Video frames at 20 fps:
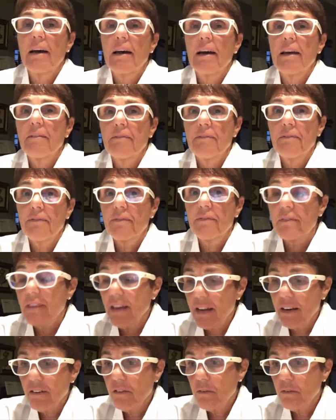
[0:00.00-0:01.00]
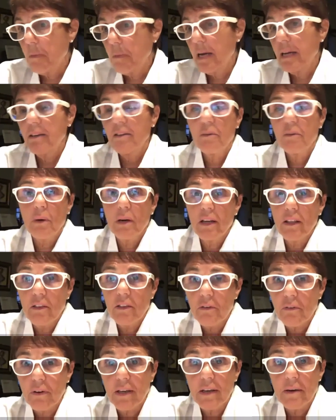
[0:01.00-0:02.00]
I've done my
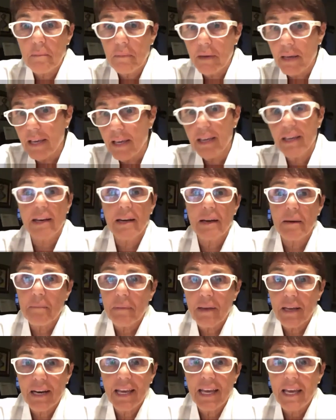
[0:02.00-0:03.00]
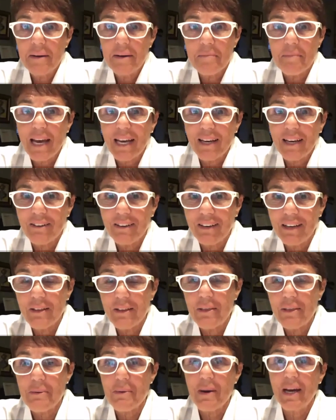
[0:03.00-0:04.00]
23andMe and I'm going to head back to
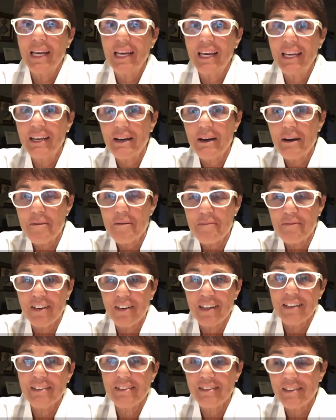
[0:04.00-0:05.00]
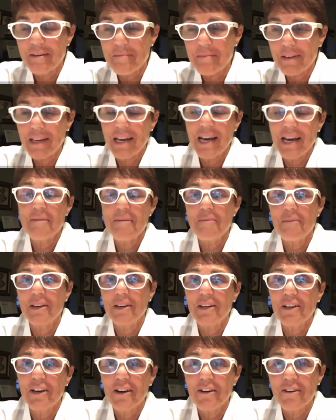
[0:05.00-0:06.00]
Lithuania hopefully sometime
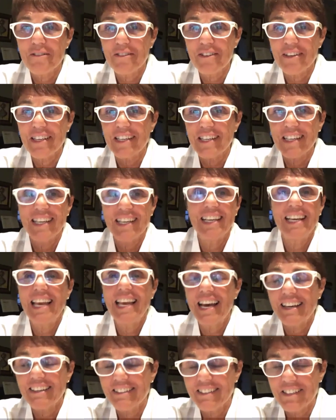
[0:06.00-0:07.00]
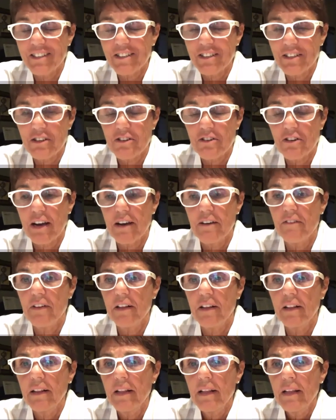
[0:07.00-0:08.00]
when COVID allows us to
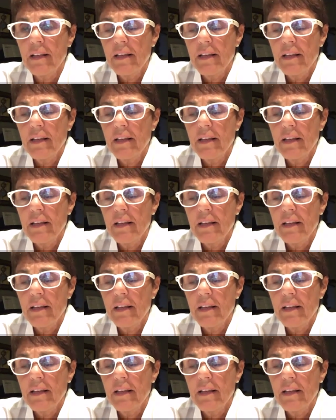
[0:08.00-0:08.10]
travel.